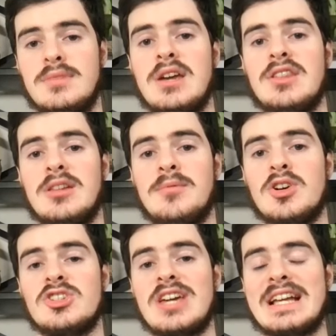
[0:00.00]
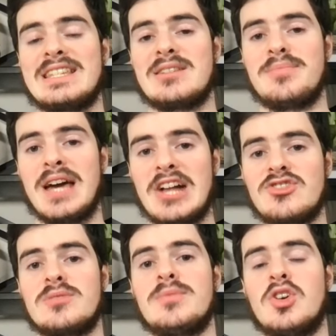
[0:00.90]
The Lamar Jackson to
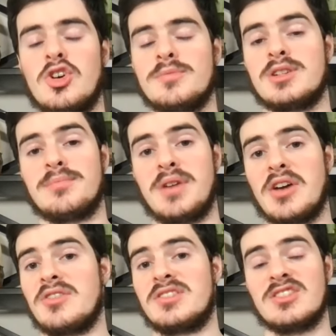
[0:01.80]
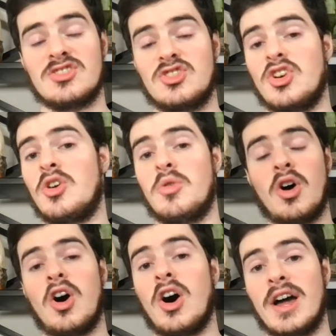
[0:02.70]
Patrick Mahomes comparisons go
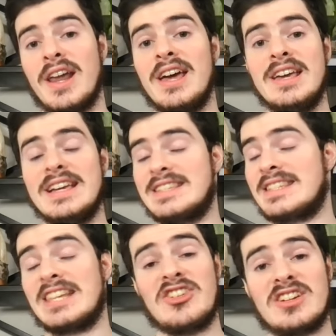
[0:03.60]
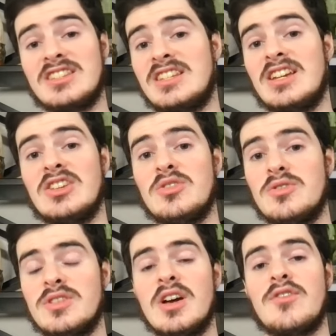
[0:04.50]
on as the slander
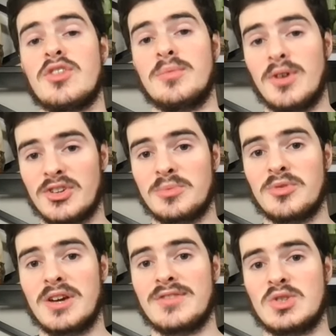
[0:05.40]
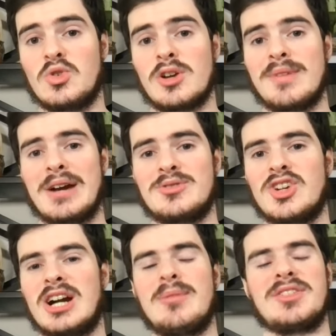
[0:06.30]
continues for the Baltimore Ravens quarterback. We
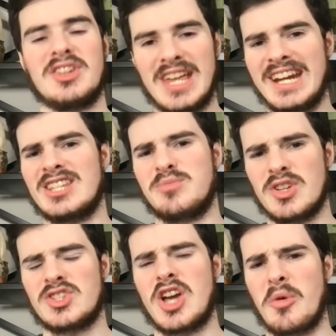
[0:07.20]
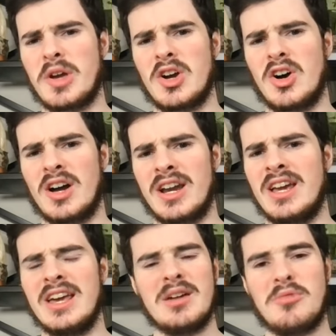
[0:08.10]
talk about the latest, what's going on,
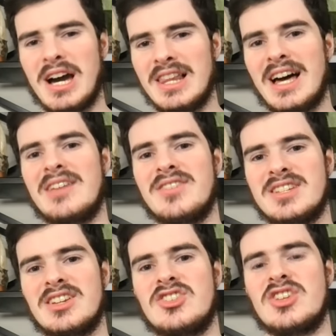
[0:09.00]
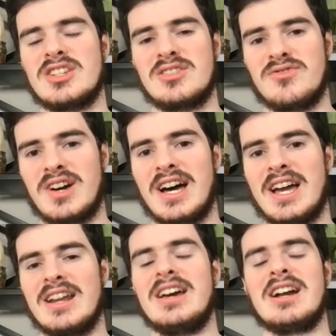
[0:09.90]
and why a lot of it is
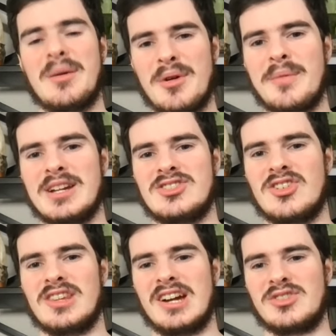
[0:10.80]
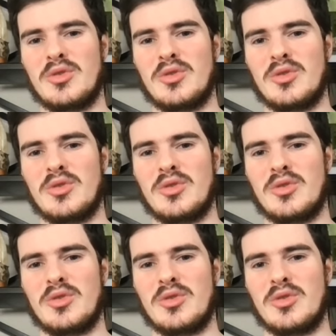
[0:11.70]
unjustified. Come up next here on Locked On